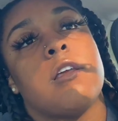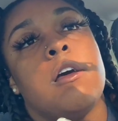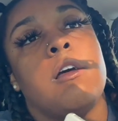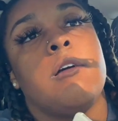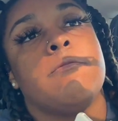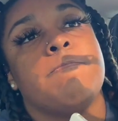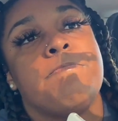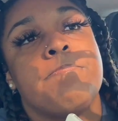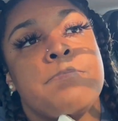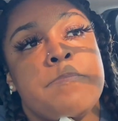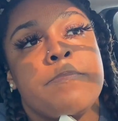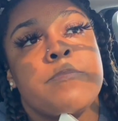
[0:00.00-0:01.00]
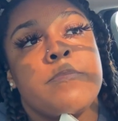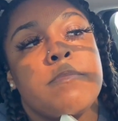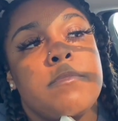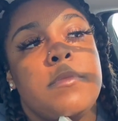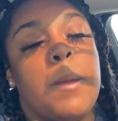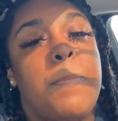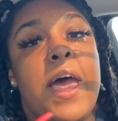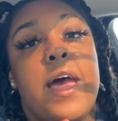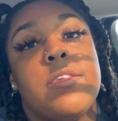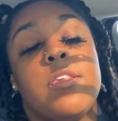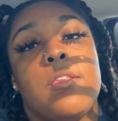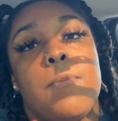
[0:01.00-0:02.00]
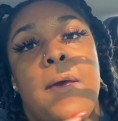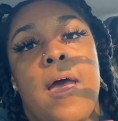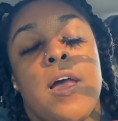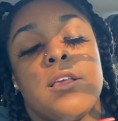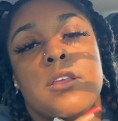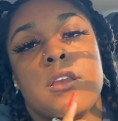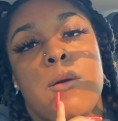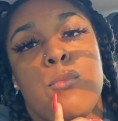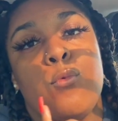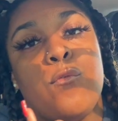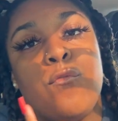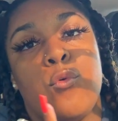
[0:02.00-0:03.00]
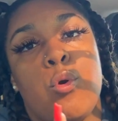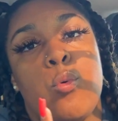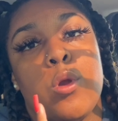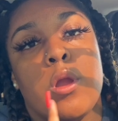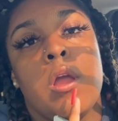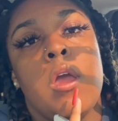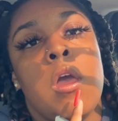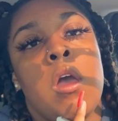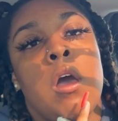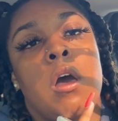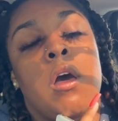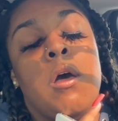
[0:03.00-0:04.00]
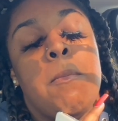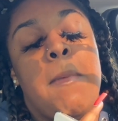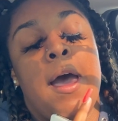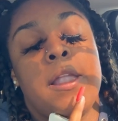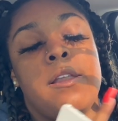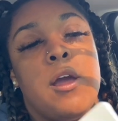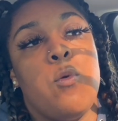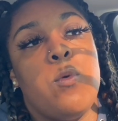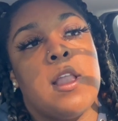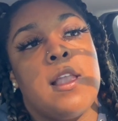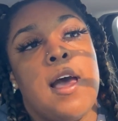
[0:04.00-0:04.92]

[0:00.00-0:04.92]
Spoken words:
The past is the past, and I move forward. I dealt with